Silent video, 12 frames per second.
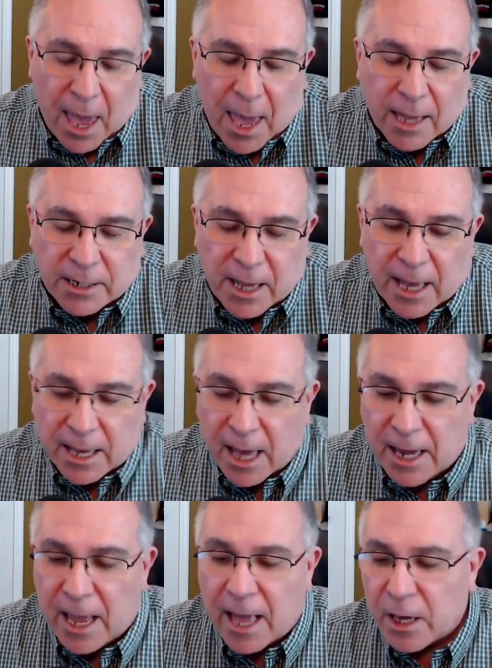and to
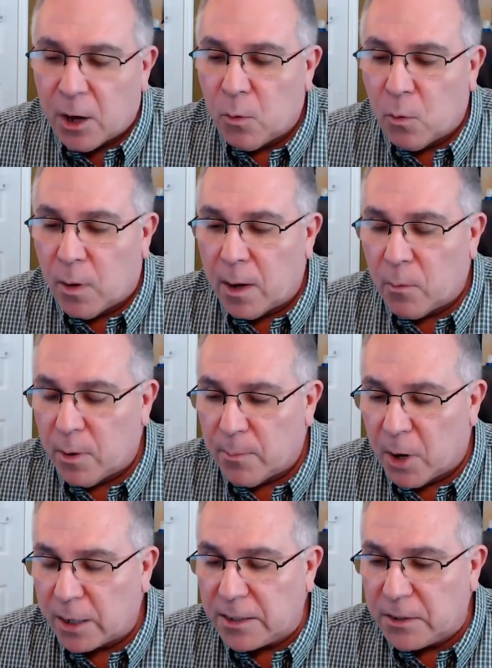kind of echo what
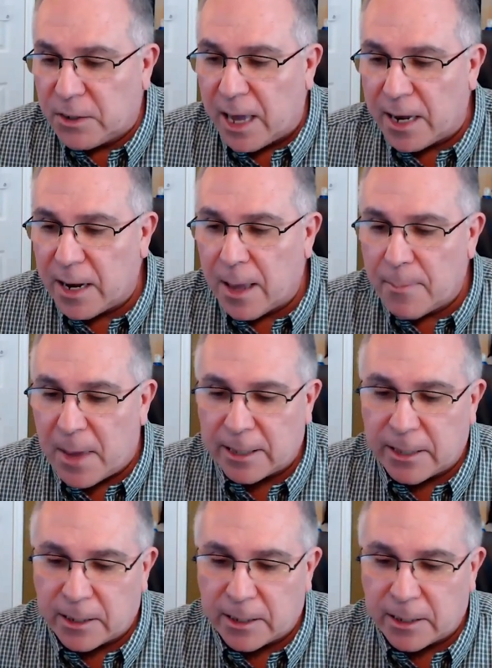Marcus said about the